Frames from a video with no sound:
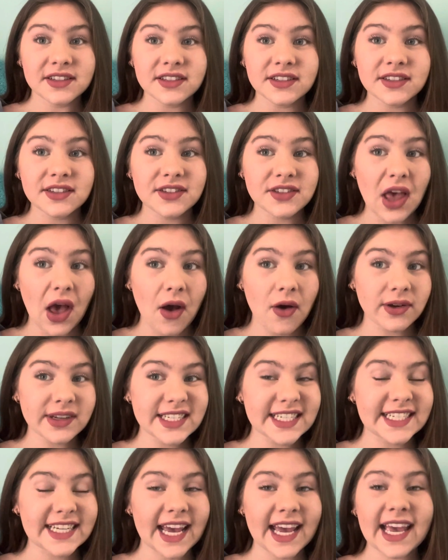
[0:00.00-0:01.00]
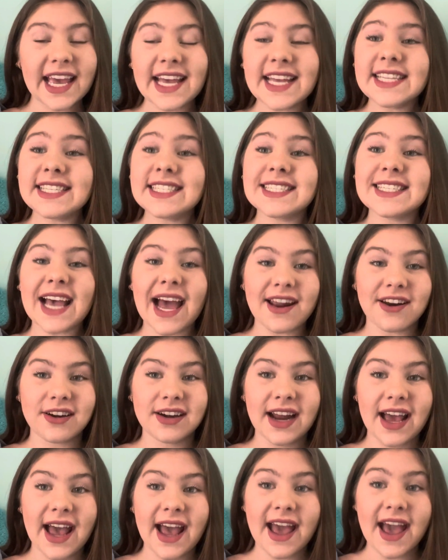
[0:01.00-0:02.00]
So today is
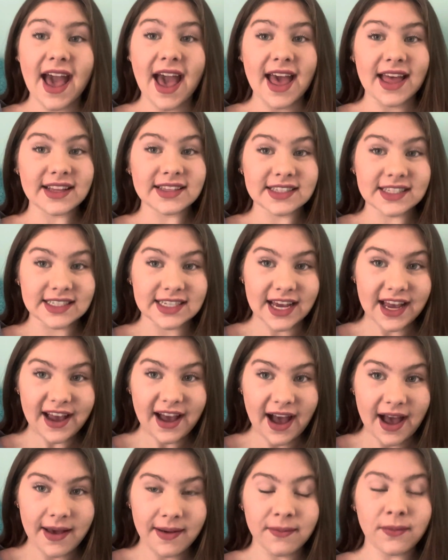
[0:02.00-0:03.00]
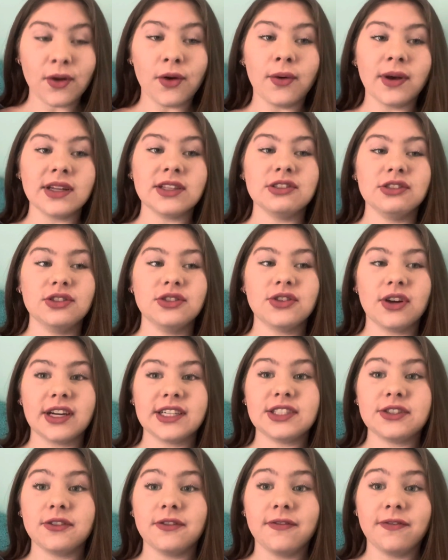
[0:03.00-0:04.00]
Saturday, and today I am going to try
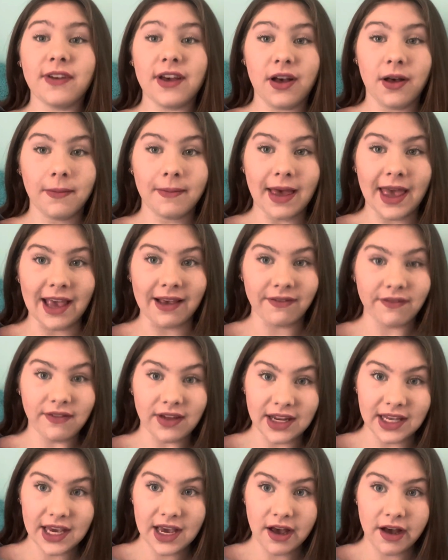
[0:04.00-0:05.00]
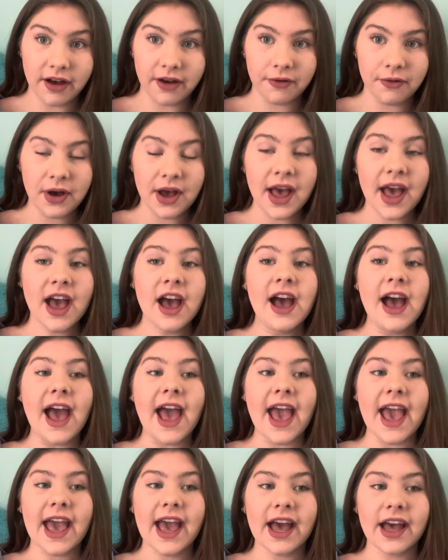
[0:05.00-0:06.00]
to film a video,
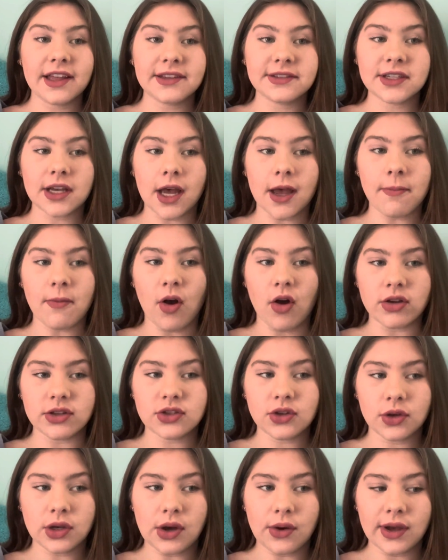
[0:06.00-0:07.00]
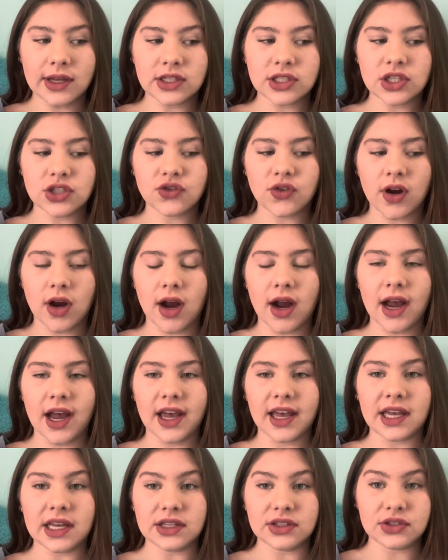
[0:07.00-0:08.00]
and I'm also going to
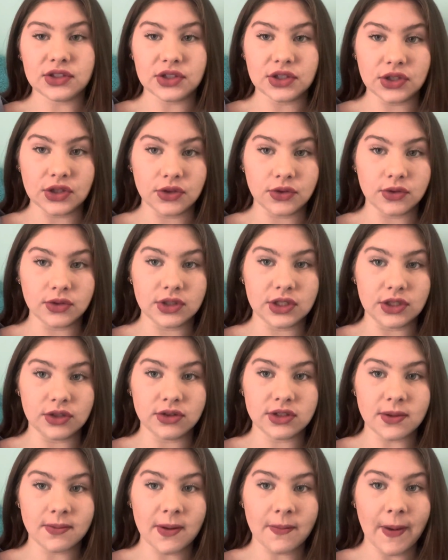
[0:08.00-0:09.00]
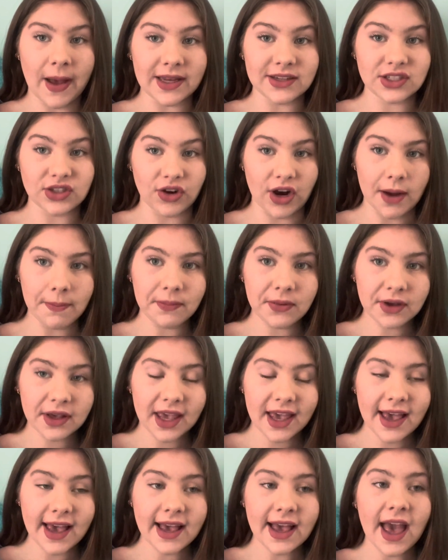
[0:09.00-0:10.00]
try to do some of my
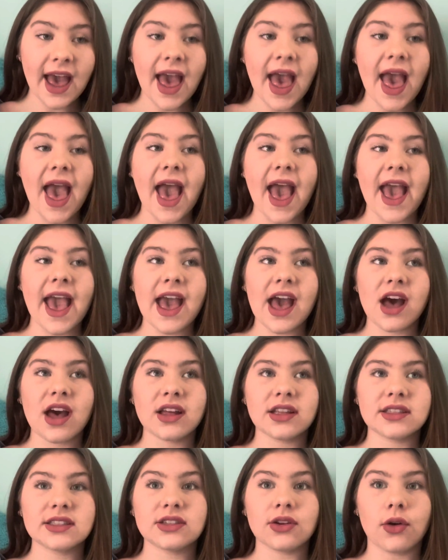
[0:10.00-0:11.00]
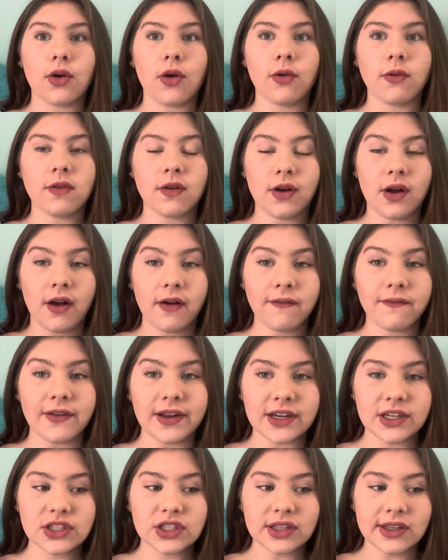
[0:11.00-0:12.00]
scrapbooking and overall
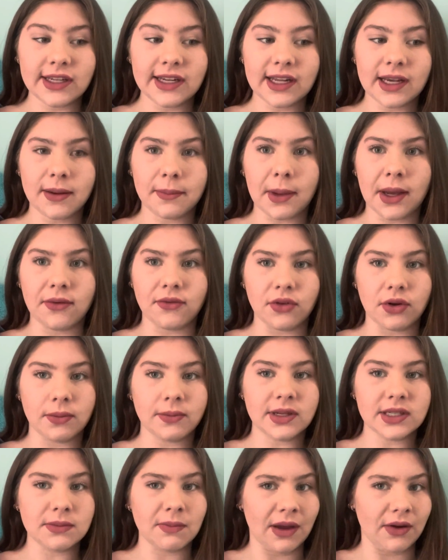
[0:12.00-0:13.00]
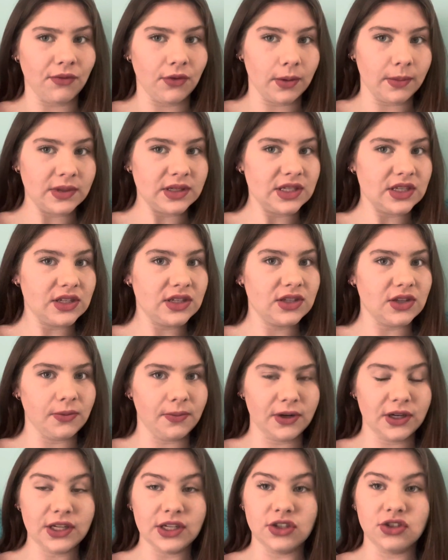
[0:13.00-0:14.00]
finish cleaning up my room because my room is a
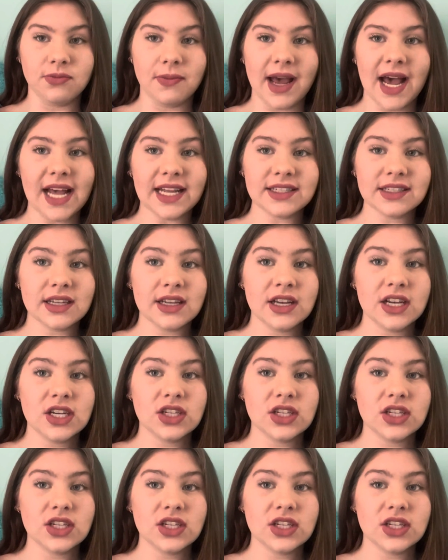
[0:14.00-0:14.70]
super huge mess.